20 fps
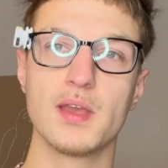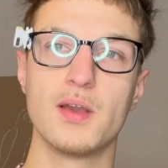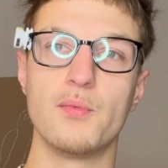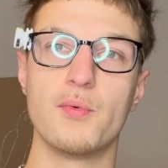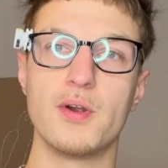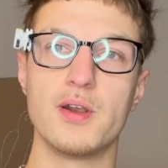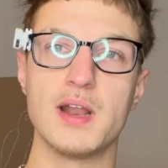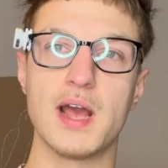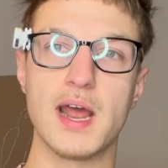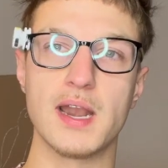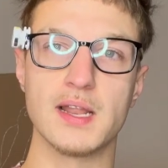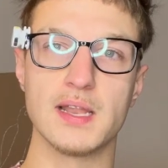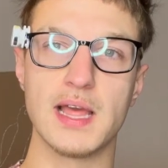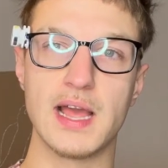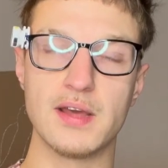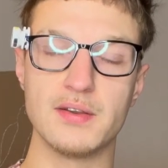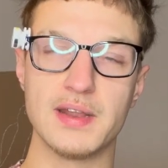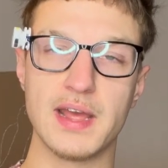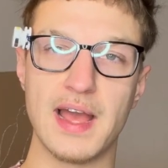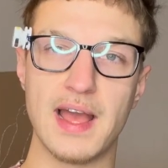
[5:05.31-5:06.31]
We're not
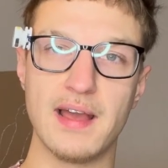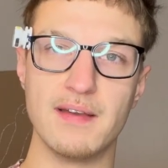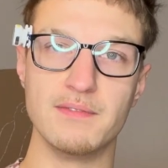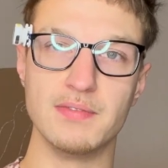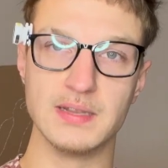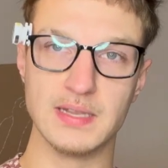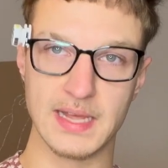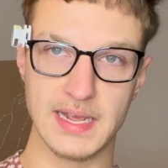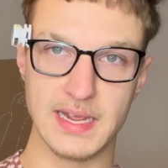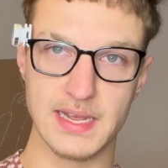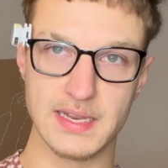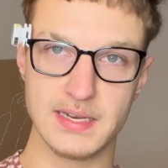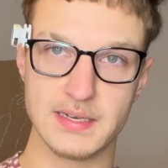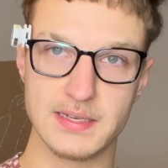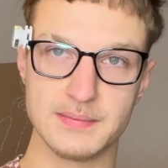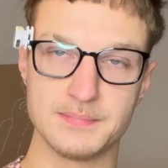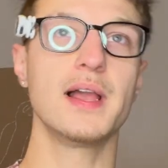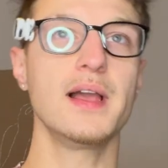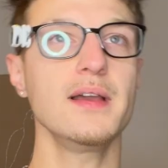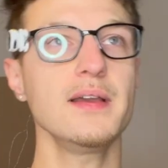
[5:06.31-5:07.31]
allowed to have land.
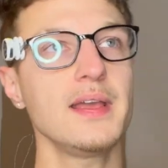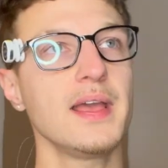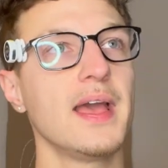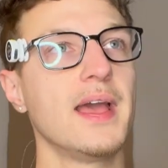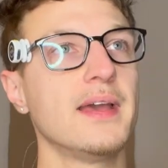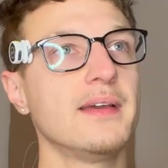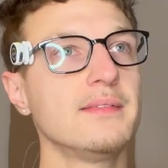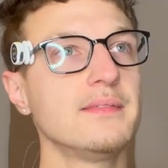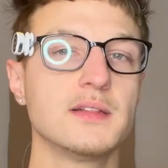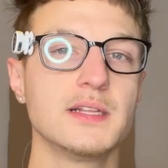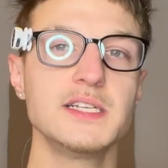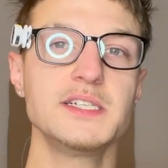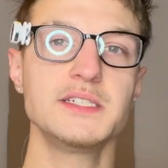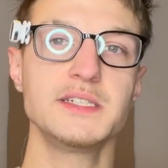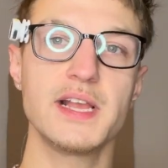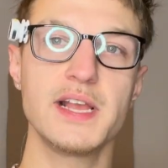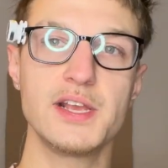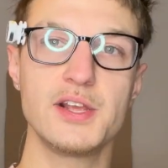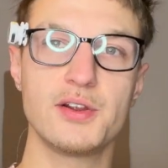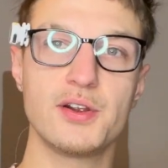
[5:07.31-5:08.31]
Okay, let's
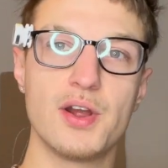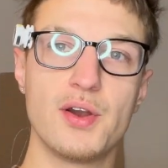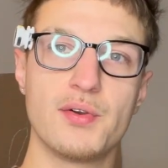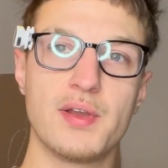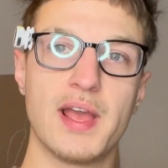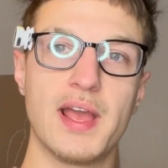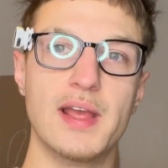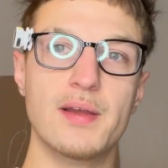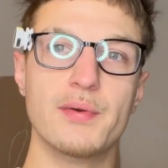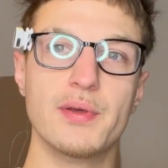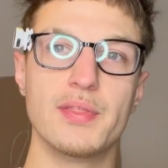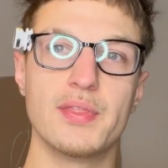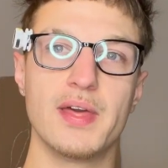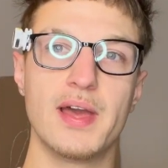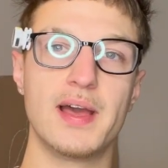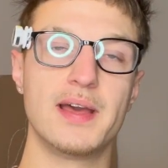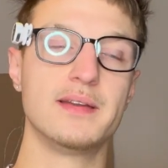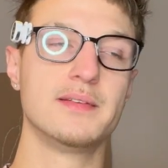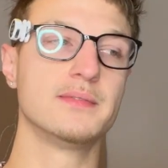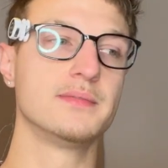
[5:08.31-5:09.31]
say you're okay with
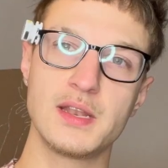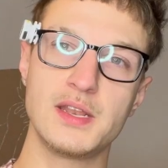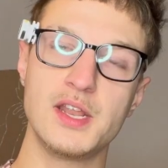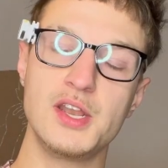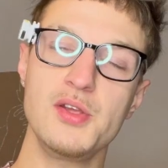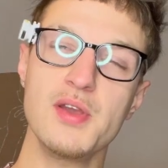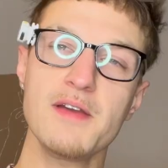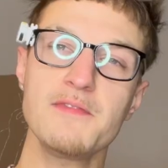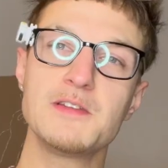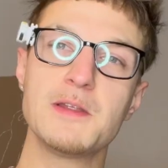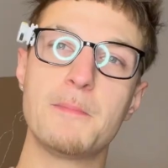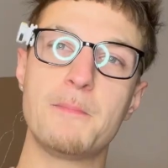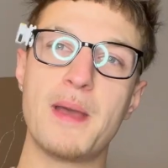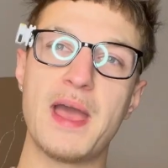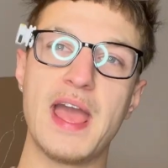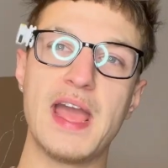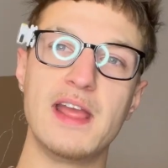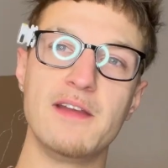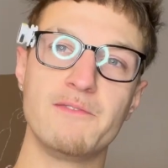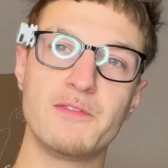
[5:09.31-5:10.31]
that. Did you have to
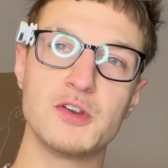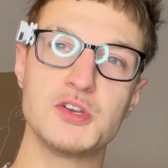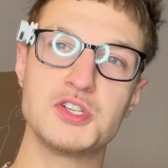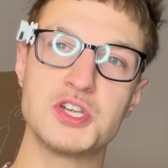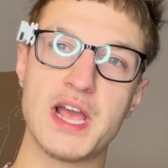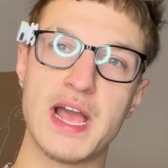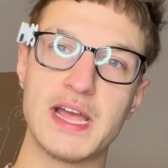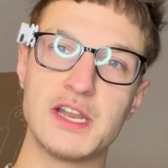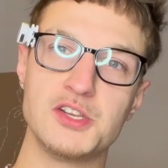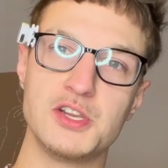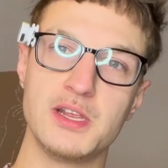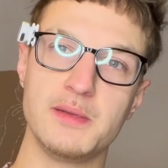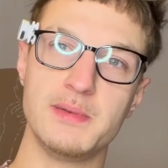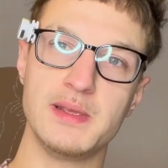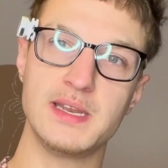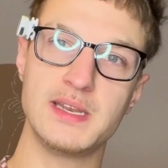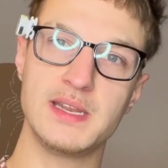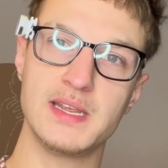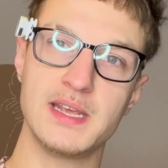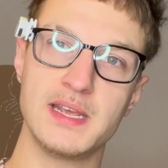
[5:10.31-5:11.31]
pay for
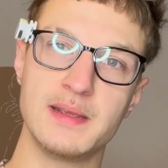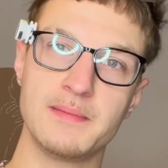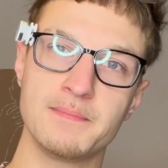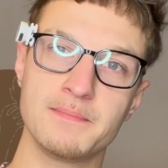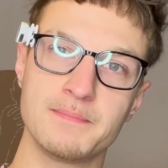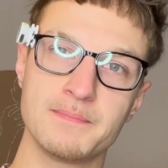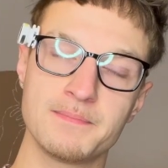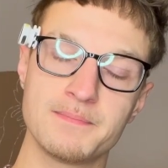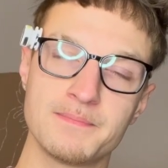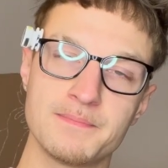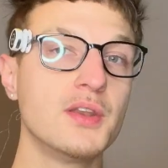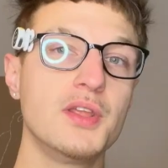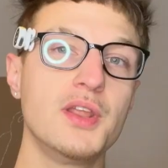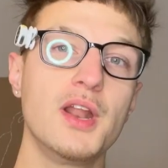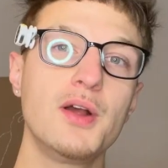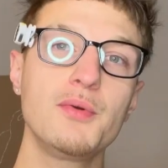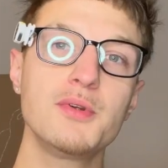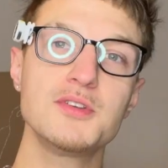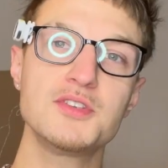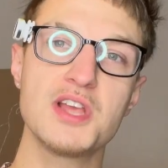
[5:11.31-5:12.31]
ChatGPT? Do you
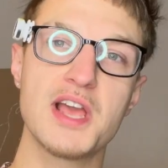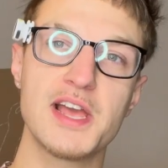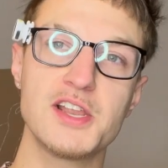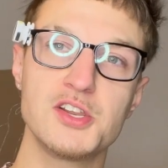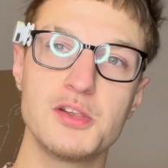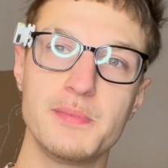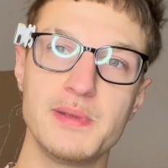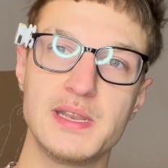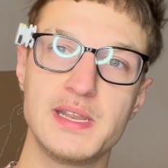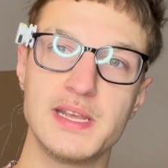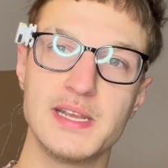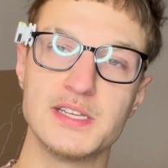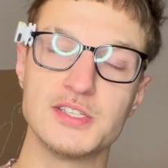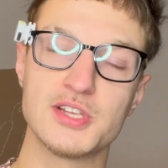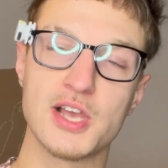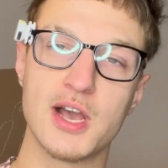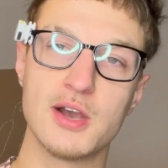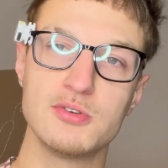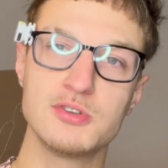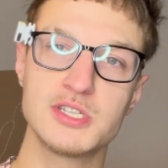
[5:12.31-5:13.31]
know where ChatGPT is
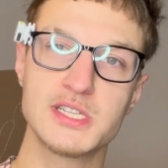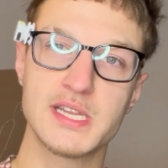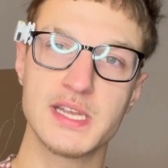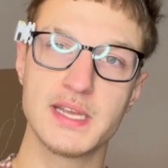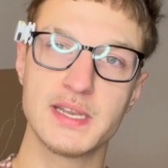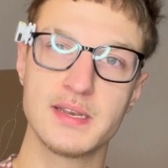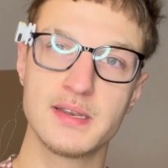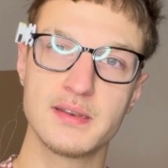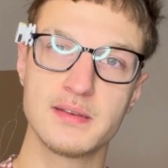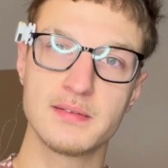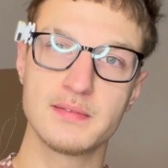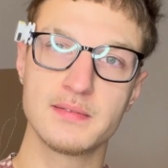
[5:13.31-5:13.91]
hosted?